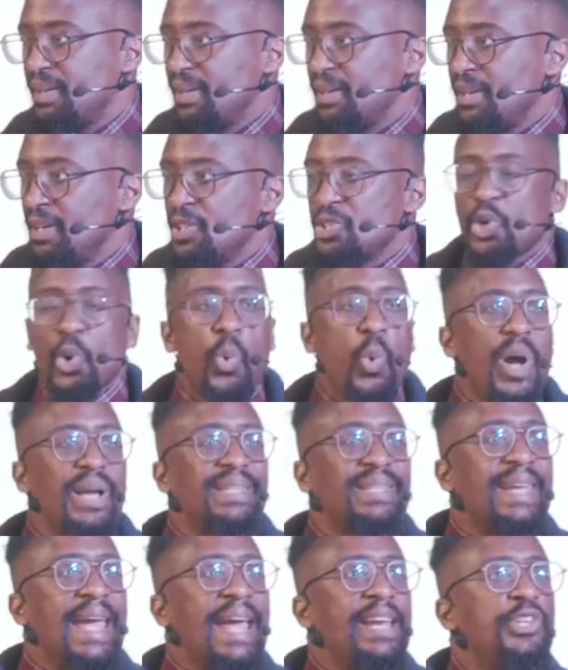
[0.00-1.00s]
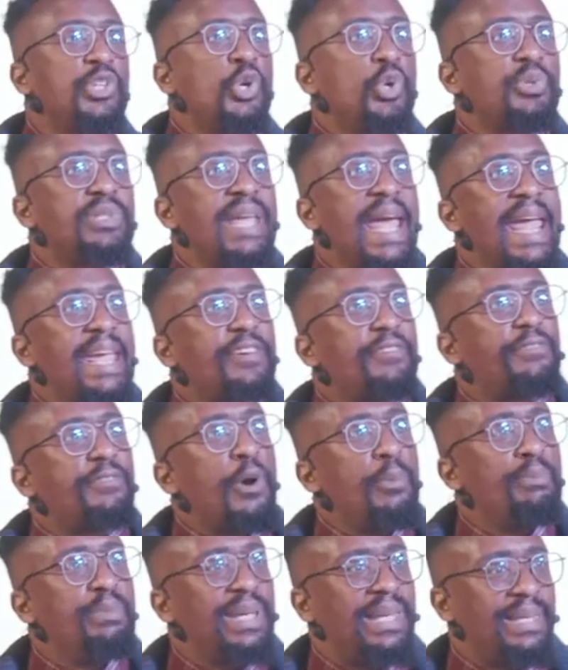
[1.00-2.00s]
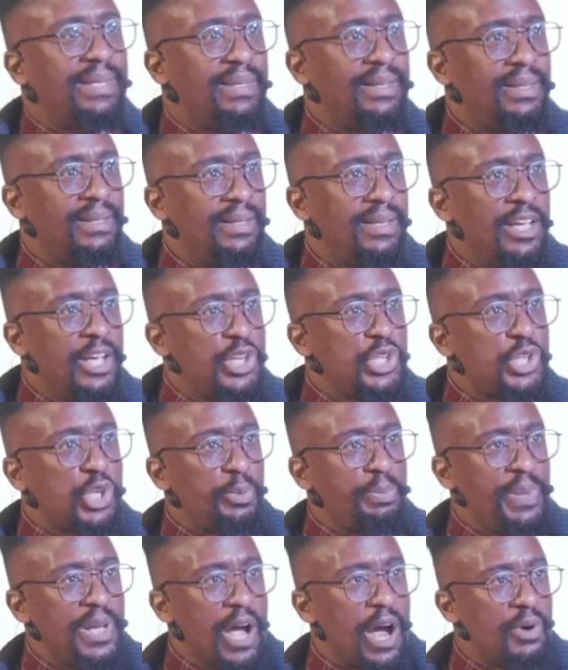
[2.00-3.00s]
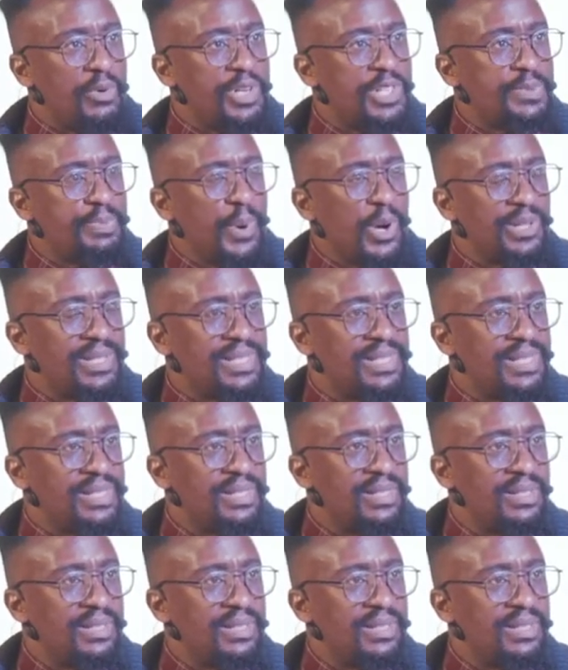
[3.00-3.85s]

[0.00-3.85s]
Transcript: So, what can you take from me? Should be our response.